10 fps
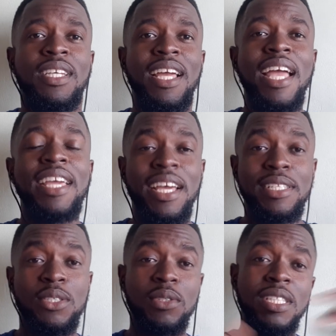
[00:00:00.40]
Hi
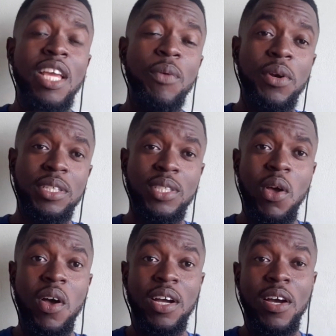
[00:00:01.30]
guys, so today we're going to
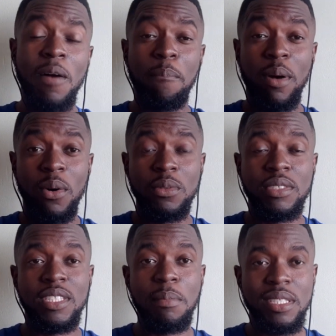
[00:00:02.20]
talk
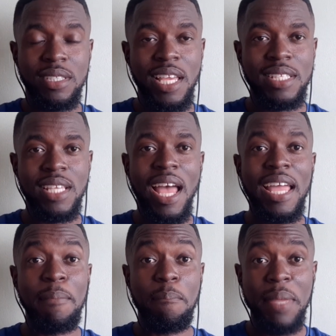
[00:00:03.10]
about the mistakes I
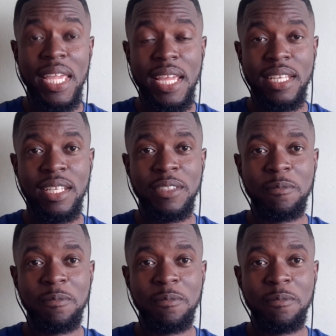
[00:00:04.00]
made